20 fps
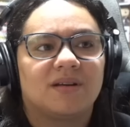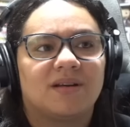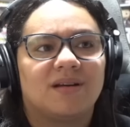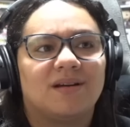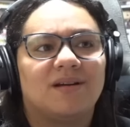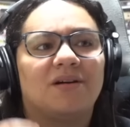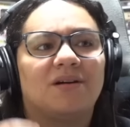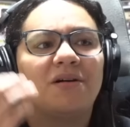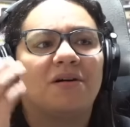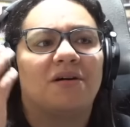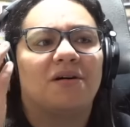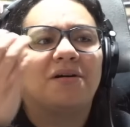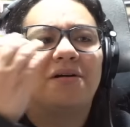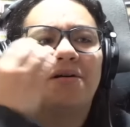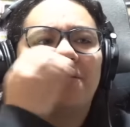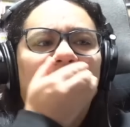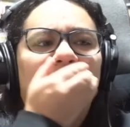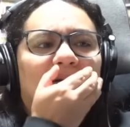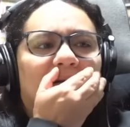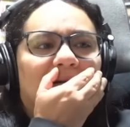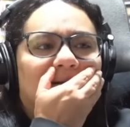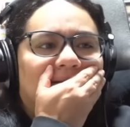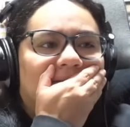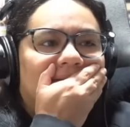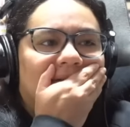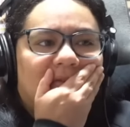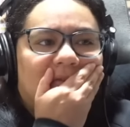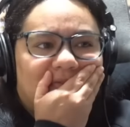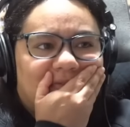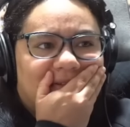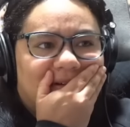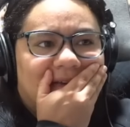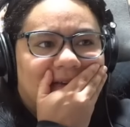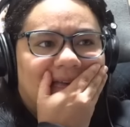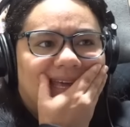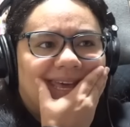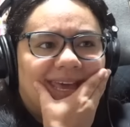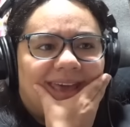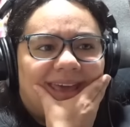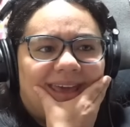Oh, for
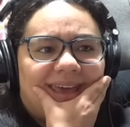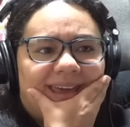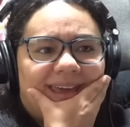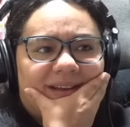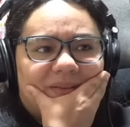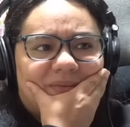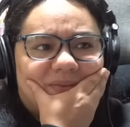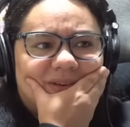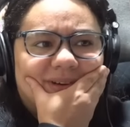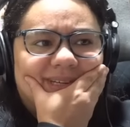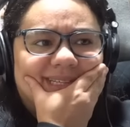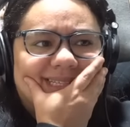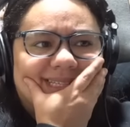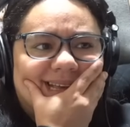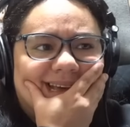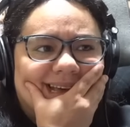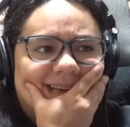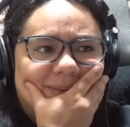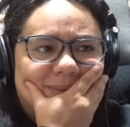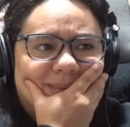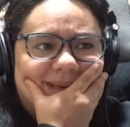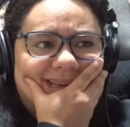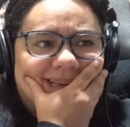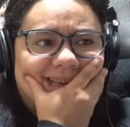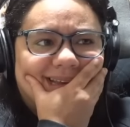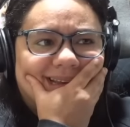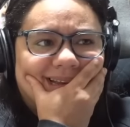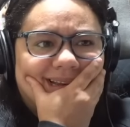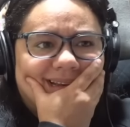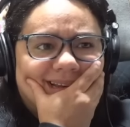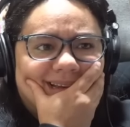Kate, for Simon,